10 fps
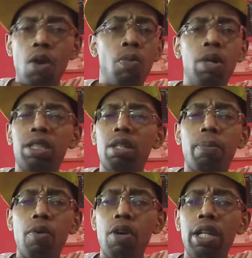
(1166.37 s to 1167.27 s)
What's the
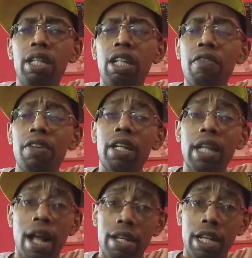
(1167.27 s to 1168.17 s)
point in giving a
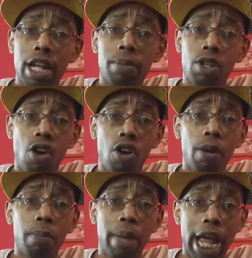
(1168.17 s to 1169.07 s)
goddamn dog a
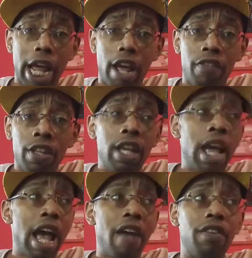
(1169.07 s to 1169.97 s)
bath,
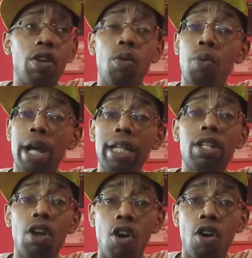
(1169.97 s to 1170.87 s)
having a wet
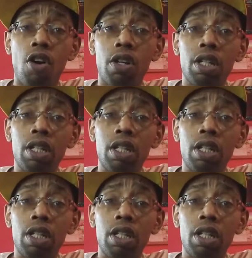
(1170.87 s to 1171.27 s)
dog